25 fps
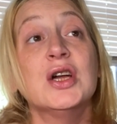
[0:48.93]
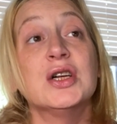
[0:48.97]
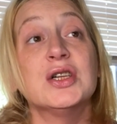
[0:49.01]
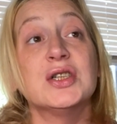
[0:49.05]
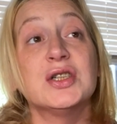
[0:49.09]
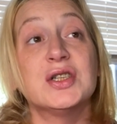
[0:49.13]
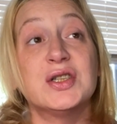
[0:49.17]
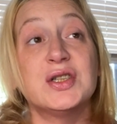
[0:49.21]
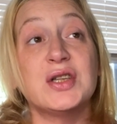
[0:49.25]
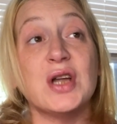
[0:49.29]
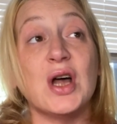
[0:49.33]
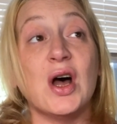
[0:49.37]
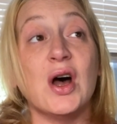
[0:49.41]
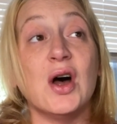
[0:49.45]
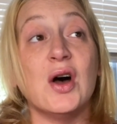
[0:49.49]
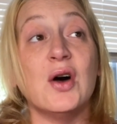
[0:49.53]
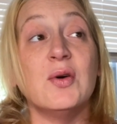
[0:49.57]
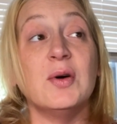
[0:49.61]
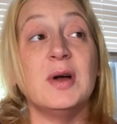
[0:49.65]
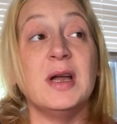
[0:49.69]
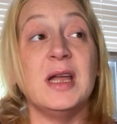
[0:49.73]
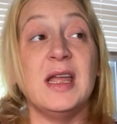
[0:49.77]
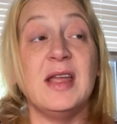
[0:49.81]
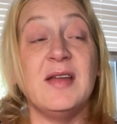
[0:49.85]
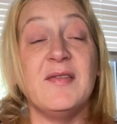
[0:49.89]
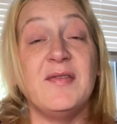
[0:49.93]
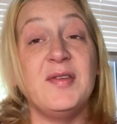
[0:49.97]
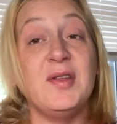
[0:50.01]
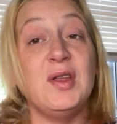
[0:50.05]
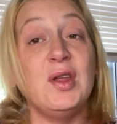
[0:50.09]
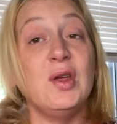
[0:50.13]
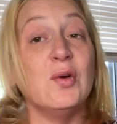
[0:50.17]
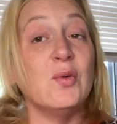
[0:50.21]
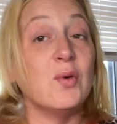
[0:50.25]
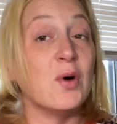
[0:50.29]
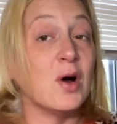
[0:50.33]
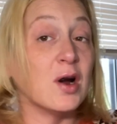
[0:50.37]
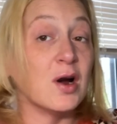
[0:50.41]
So if
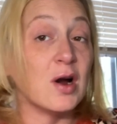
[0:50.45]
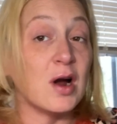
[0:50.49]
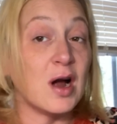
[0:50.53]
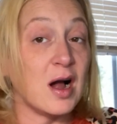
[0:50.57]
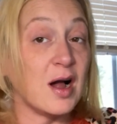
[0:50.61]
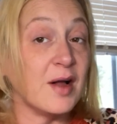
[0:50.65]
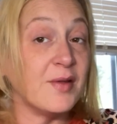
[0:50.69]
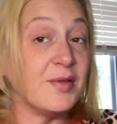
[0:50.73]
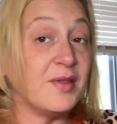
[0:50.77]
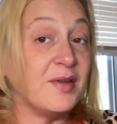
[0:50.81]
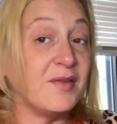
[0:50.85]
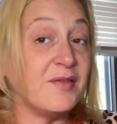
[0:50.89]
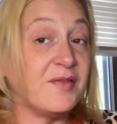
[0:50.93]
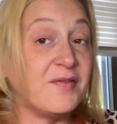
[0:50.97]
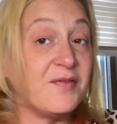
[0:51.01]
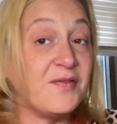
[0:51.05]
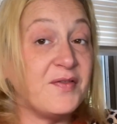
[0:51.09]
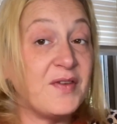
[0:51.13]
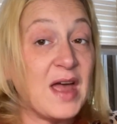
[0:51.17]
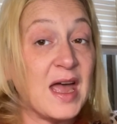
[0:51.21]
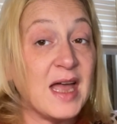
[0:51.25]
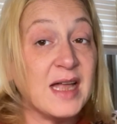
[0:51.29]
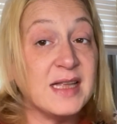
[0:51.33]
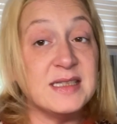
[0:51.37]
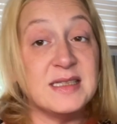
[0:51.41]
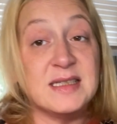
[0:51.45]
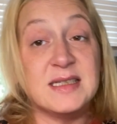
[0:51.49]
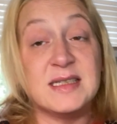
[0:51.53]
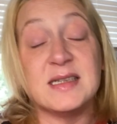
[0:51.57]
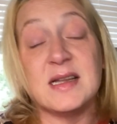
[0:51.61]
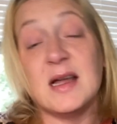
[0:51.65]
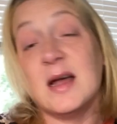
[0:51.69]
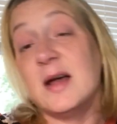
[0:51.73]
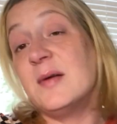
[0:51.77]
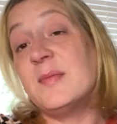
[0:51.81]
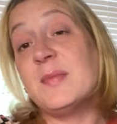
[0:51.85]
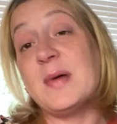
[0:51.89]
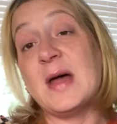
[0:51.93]
you are on the fence
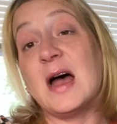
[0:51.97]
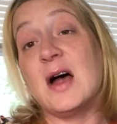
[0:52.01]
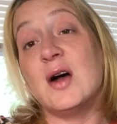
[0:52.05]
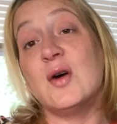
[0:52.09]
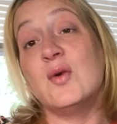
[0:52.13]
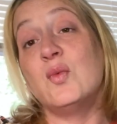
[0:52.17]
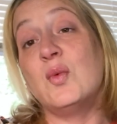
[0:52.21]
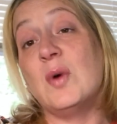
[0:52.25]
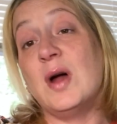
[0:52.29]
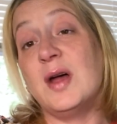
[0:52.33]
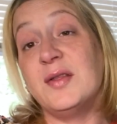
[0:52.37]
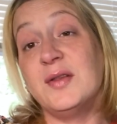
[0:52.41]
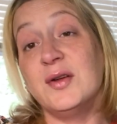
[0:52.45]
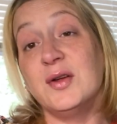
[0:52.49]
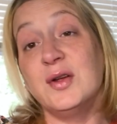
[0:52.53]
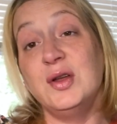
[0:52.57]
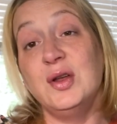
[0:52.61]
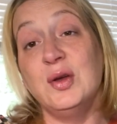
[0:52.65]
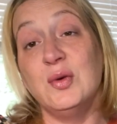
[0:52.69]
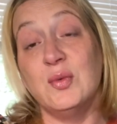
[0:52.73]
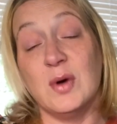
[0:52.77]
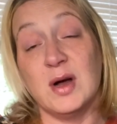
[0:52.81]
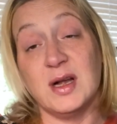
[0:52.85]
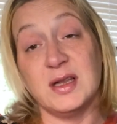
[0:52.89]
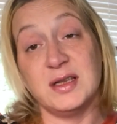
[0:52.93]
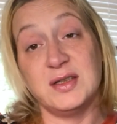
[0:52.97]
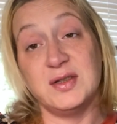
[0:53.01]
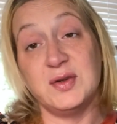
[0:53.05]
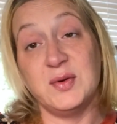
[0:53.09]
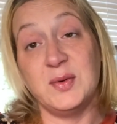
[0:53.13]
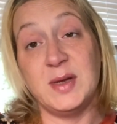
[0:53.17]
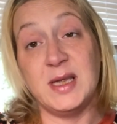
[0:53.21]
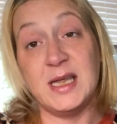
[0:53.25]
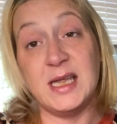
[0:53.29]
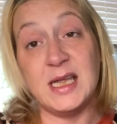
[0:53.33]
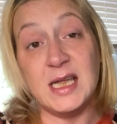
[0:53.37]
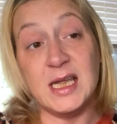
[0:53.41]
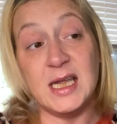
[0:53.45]
about whether you want to
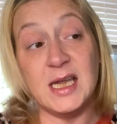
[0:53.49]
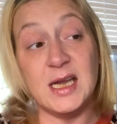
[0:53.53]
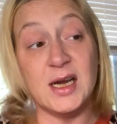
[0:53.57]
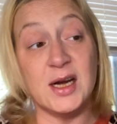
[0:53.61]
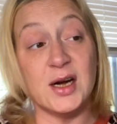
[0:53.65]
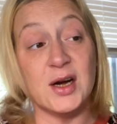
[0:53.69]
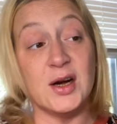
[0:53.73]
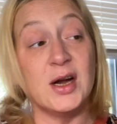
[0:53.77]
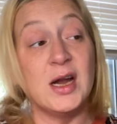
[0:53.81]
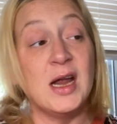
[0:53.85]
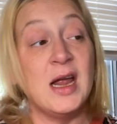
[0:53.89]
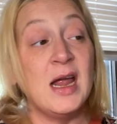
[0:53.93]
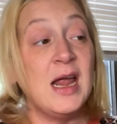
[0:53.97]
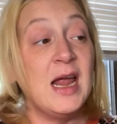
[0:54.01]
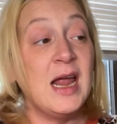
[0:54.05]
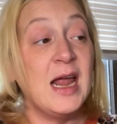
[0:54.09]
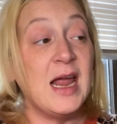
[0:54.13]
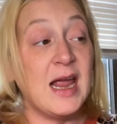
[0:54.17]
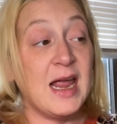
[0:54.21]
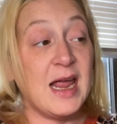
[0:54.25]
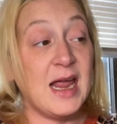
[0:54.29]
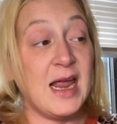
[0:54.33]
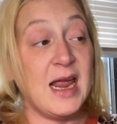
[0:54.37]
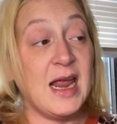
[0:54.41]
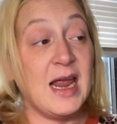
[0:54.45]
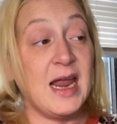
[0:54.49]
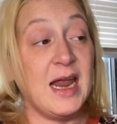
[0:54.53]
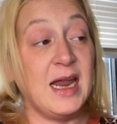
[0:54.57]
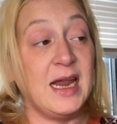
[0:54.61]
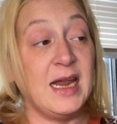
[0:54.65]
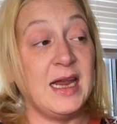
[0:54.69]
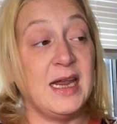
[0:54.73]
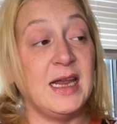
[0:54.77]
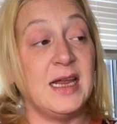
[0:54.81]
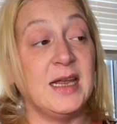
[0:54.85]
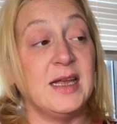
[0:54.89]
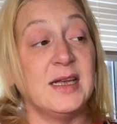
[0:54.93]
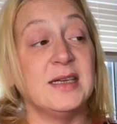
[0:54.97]
hear
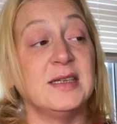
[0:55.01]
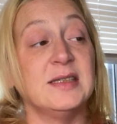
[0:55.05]
a